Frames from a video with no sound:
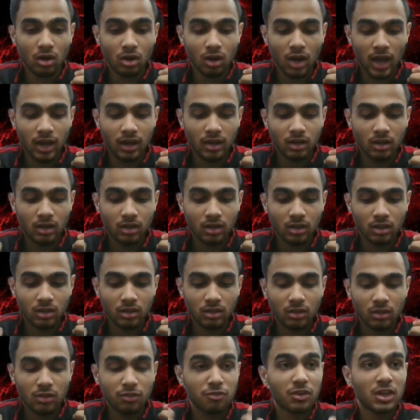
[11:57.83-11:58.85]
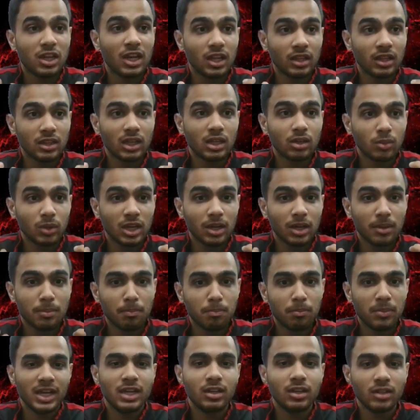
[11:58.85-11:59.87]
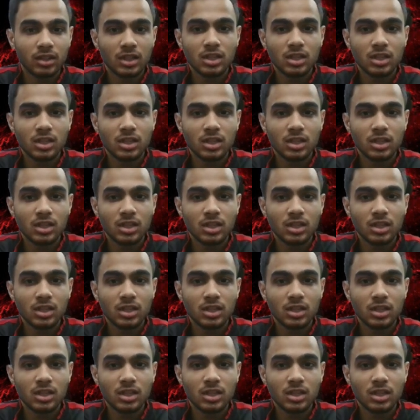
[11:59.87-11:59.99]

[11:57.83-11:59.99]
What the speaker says: and the feeling that we can beat